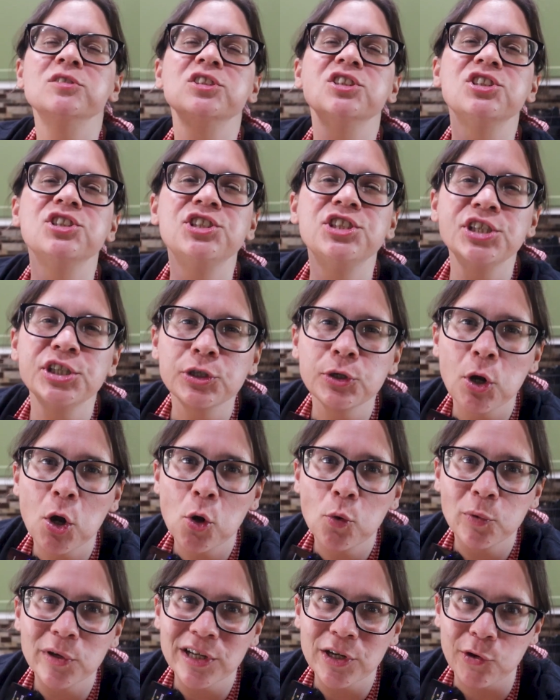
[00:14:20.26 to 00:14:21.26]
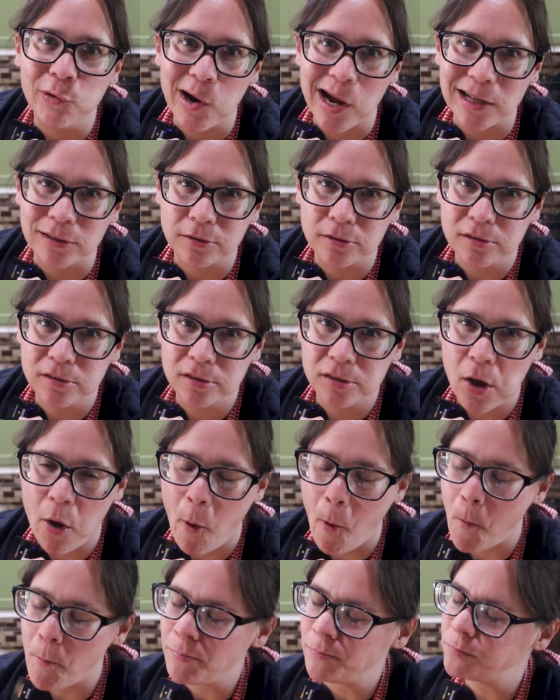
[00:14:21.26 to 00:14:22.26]
Zero regrets.
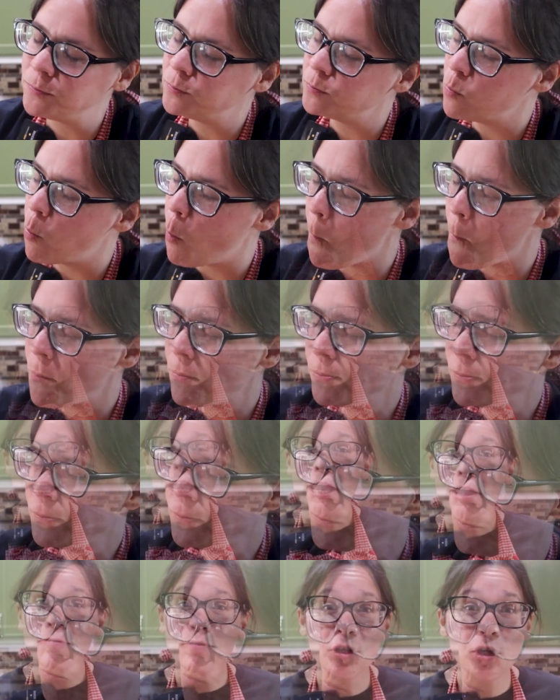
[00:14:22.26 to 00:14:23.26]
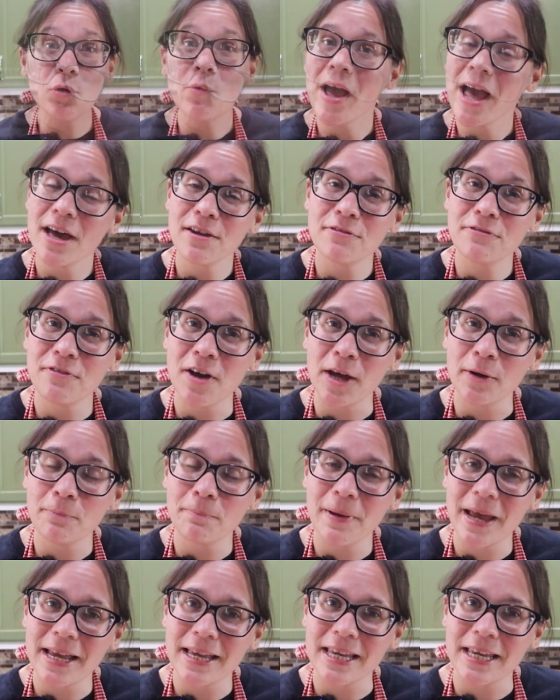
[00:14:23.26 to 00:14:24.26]
If you had fun
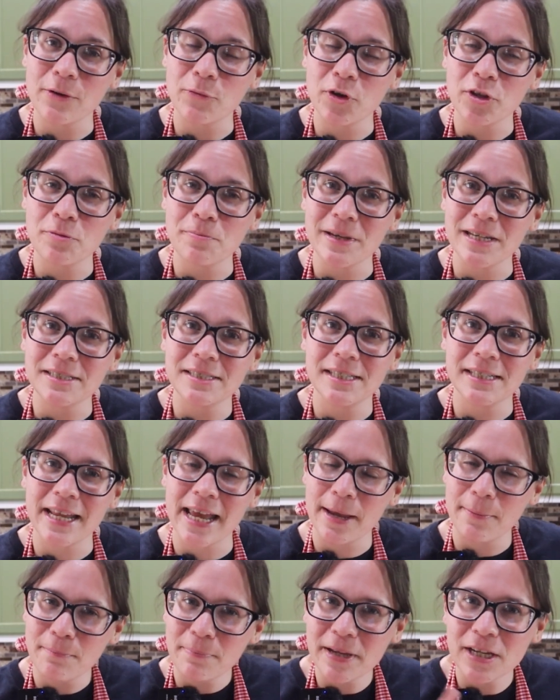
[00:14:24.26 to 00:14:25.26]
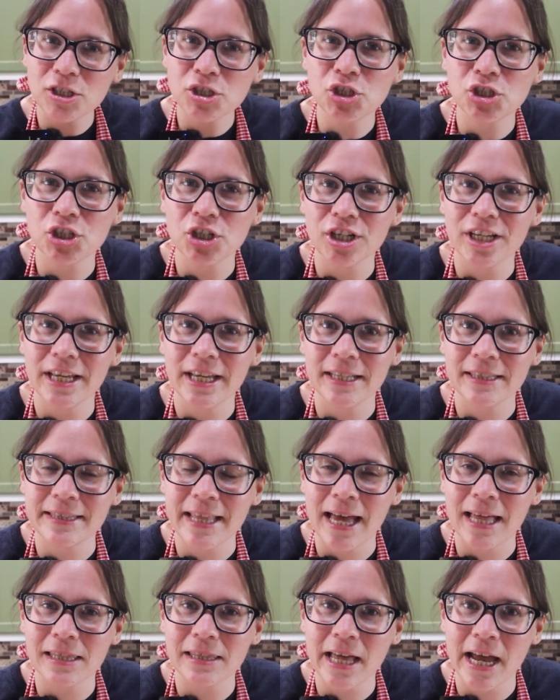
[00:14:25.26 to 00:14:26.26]
baking with me today, be sure to hit
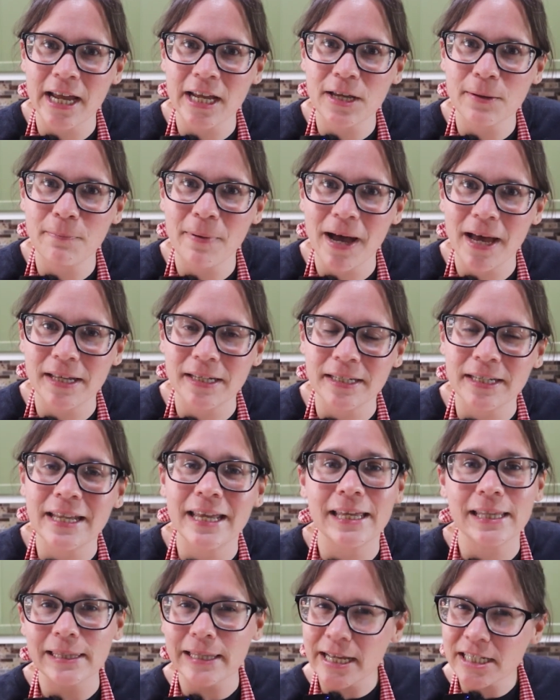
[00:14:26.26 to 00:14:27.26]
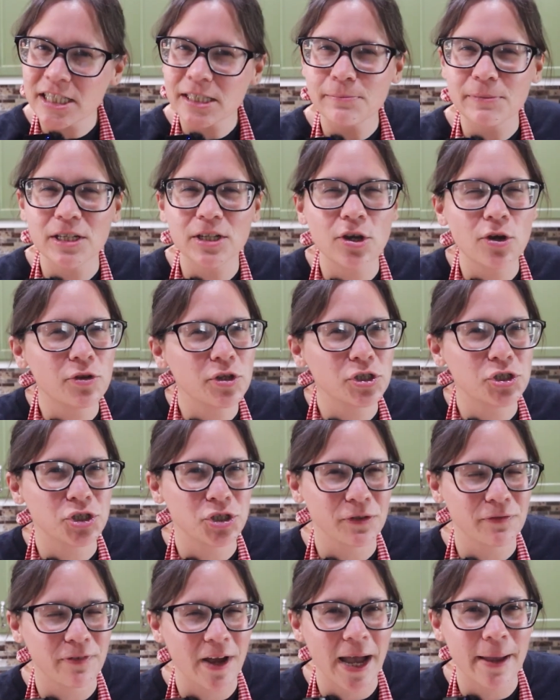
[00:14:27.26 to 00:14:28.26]
that like button. It lets me know that
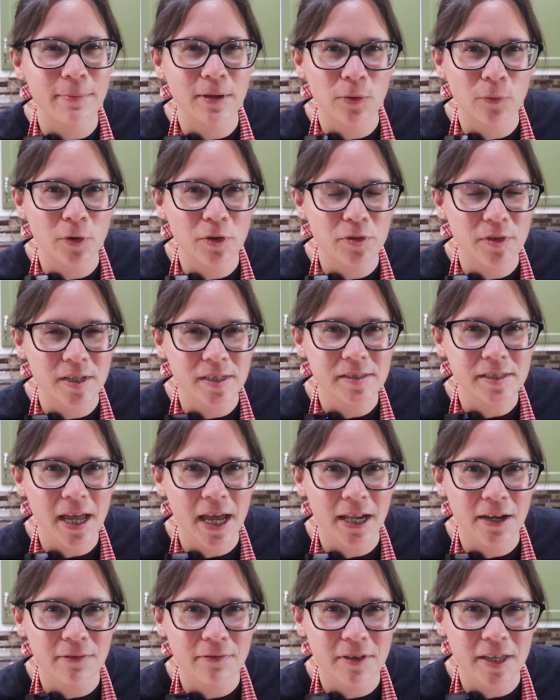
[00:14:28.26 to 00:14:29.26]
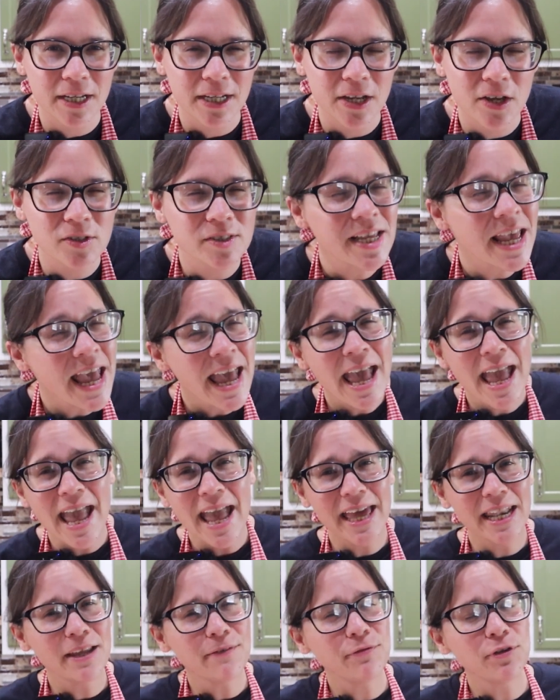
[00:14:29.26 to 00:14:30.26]
you're vibing with these kind of videos.
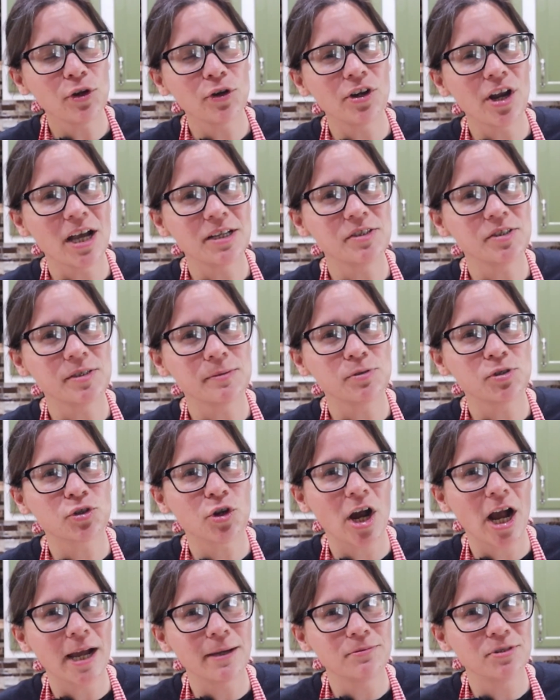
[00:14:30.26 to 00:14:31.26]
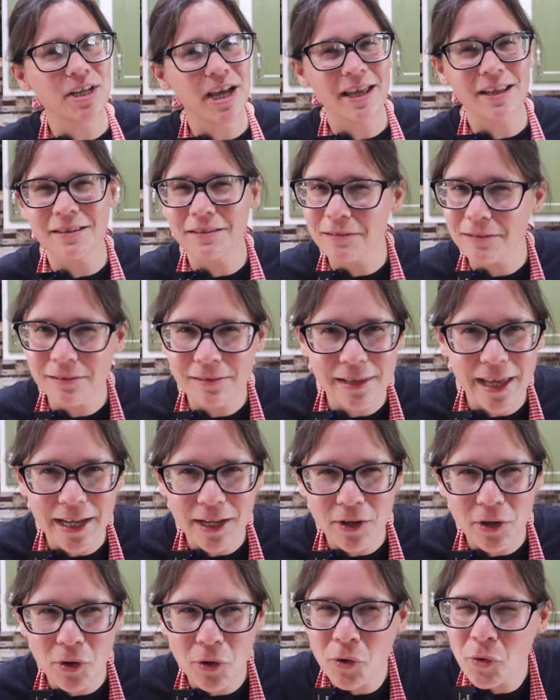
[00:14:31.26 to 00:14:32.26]
And if you're not subscribed yet,
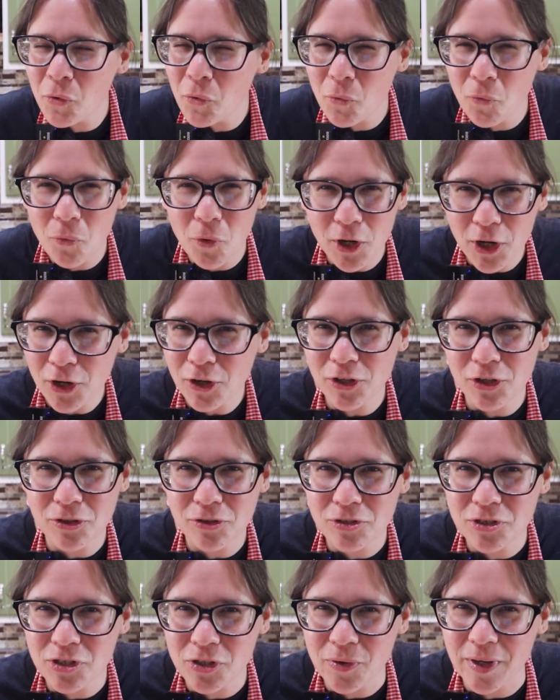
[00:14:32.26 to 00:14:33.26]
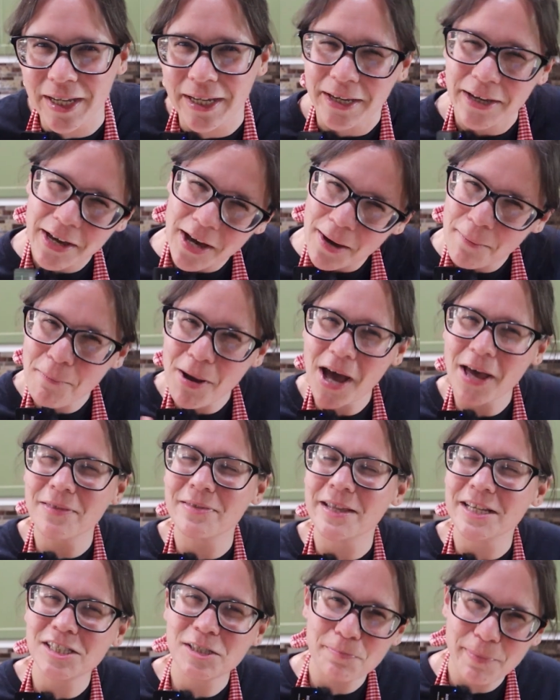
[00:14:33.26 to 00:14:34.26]
what are you doing? Come on,
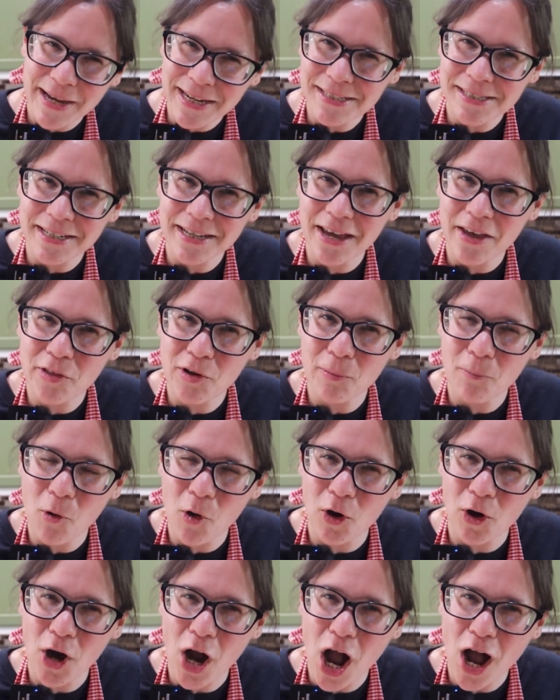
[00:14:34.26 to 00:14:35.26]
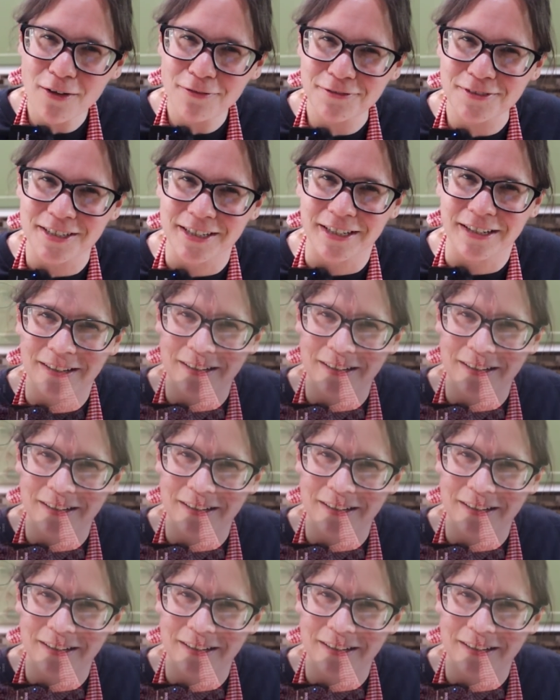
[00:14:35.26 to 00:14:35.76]
let's bake together more often.